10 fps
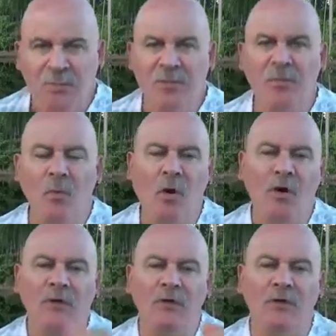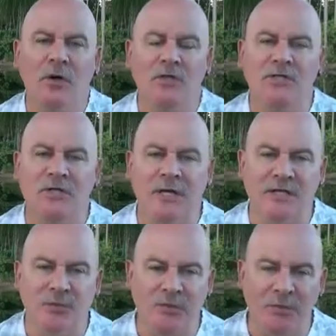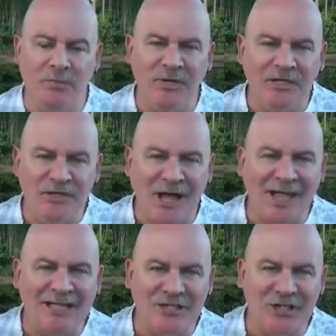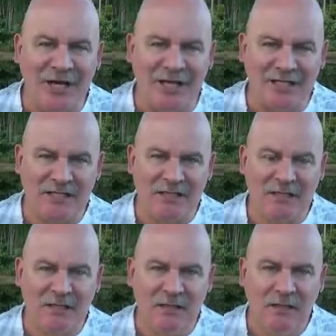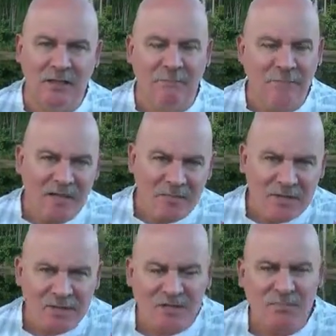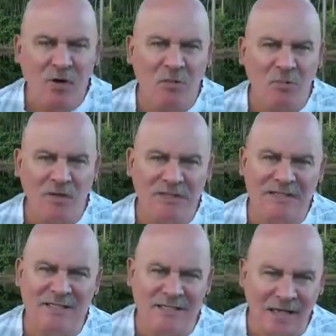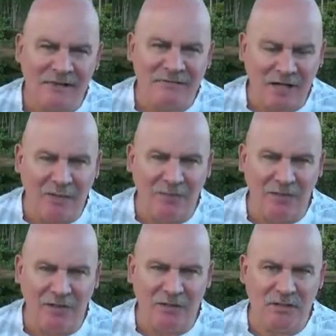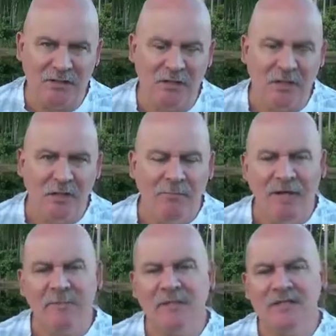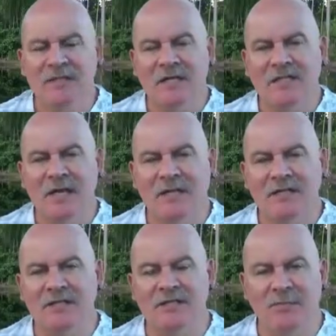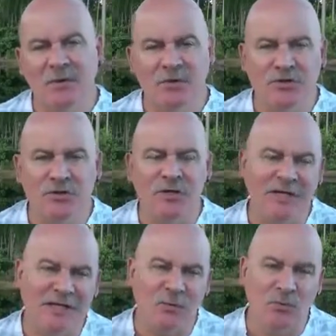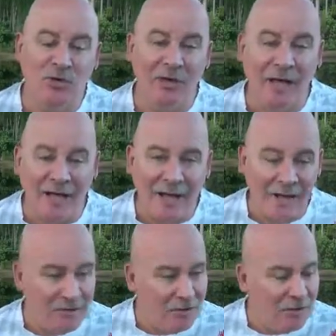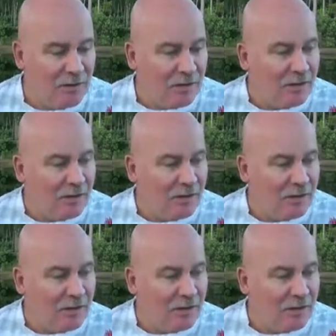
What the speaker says: people walking across stage with their big giant checks. Maybe in the small print it says lifetime earnings. Maybe it says, hey, this is a bonus you're going to get, and we're going to,